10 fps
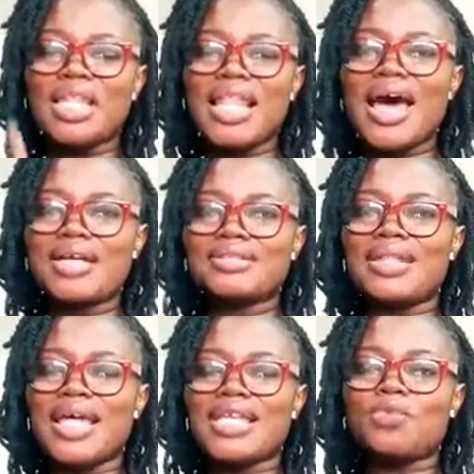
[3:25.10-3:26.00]

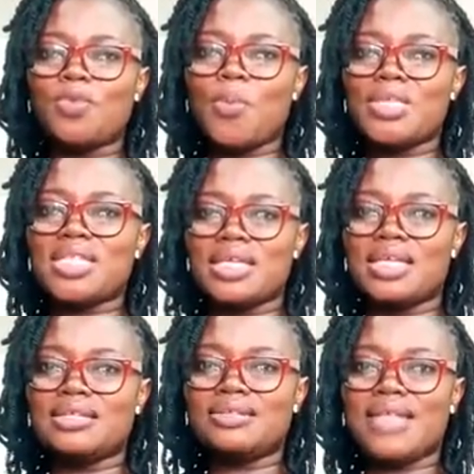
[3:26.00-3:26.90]
landed property
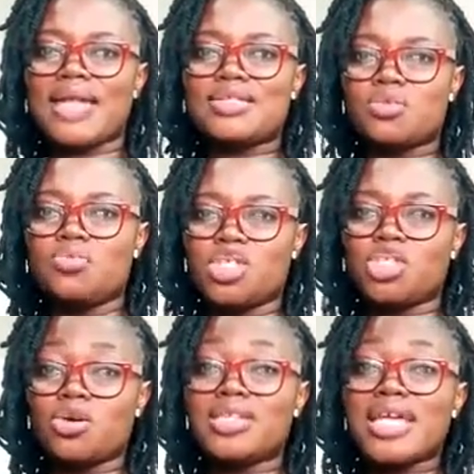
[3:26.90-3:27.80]
in that
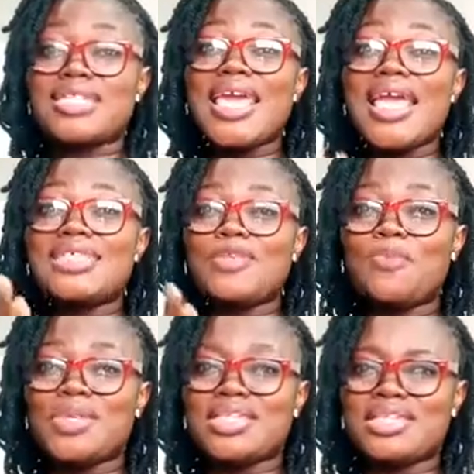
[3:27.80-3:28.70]
region, that
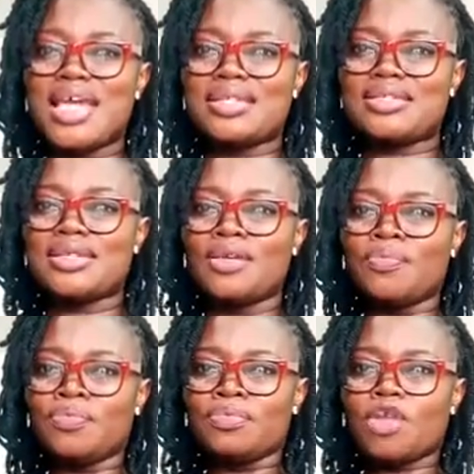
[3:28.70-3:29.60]
80%
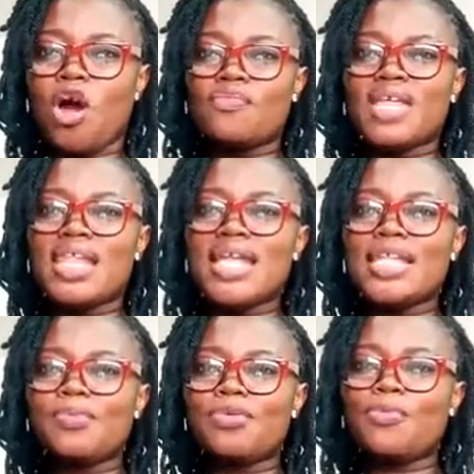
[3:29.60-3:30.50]
of the
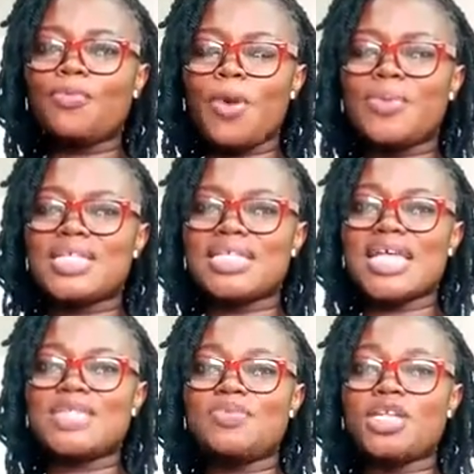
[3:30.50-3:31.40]
landed property
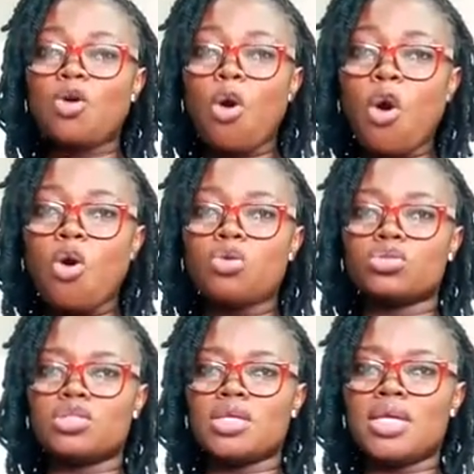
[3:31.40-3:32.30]
that is being owned
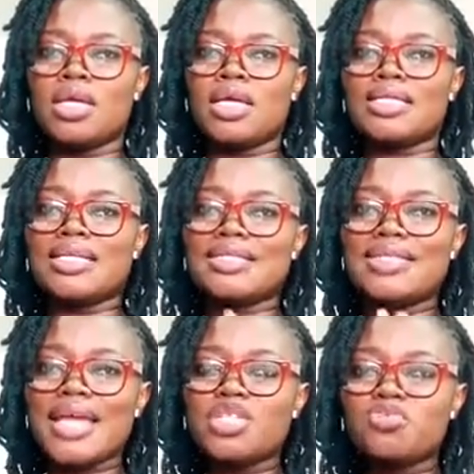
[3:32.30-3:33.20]
in
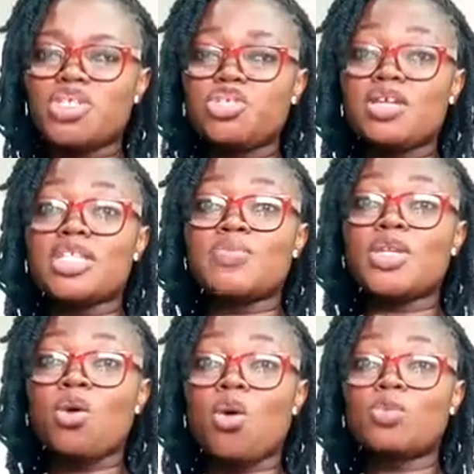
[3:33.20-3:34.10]
that region is
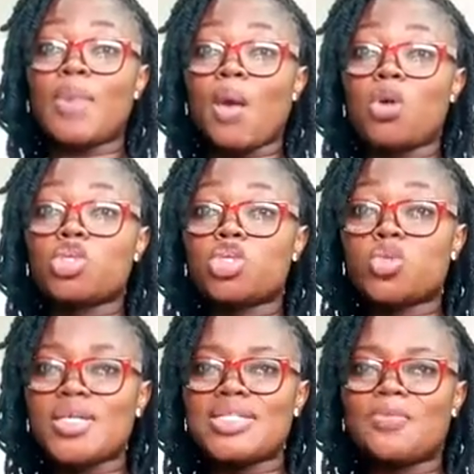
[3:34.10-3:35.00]
being owned by what?
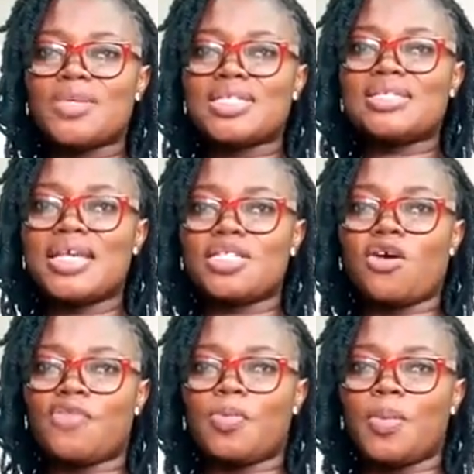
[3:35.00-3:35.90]
20%
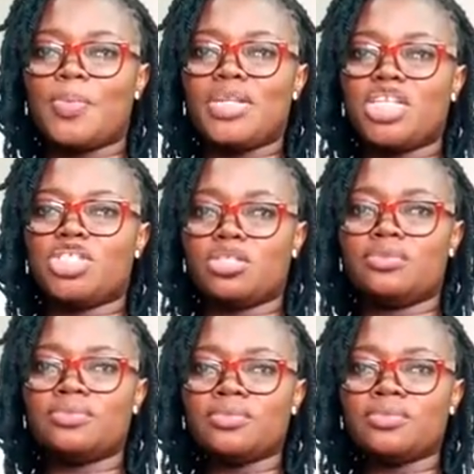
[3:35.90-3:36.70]
of the population.